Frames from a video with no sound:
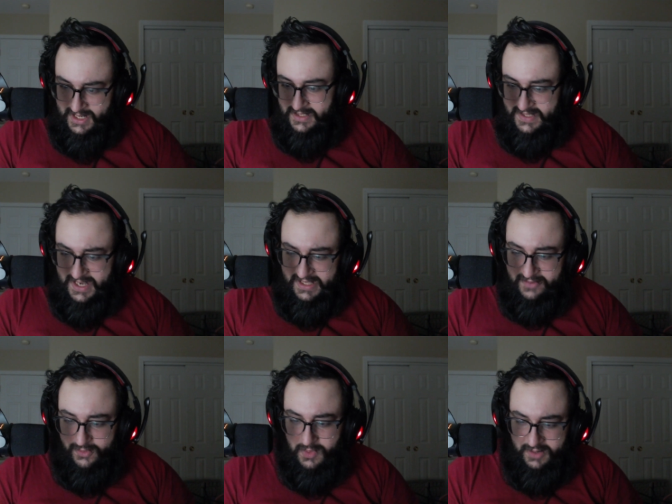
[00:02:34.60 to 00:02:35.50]
take
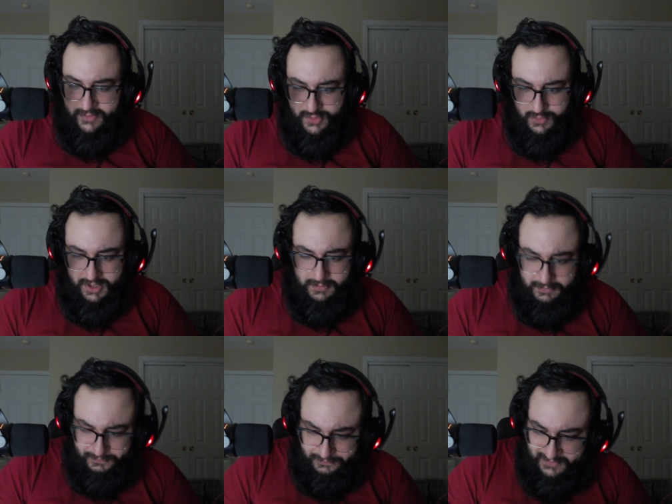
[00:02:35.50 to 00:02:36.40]
that for whatever you will.
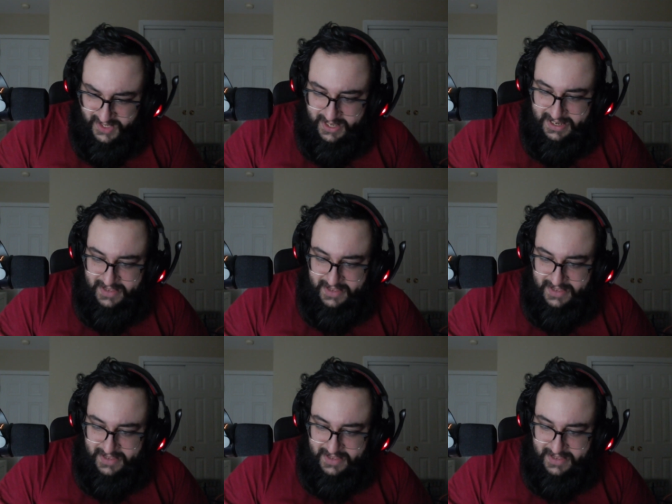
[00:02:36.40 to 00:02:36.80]
Uh,